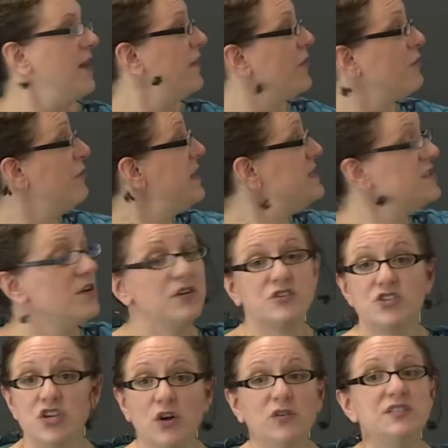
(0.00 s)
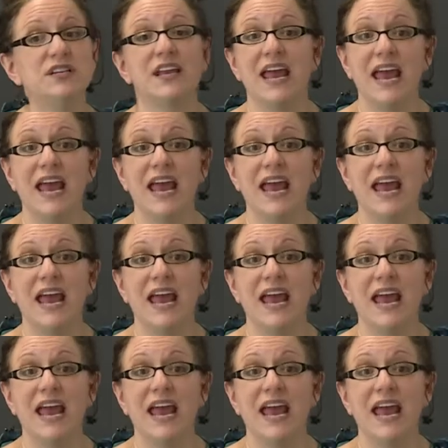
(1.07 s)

the research shows it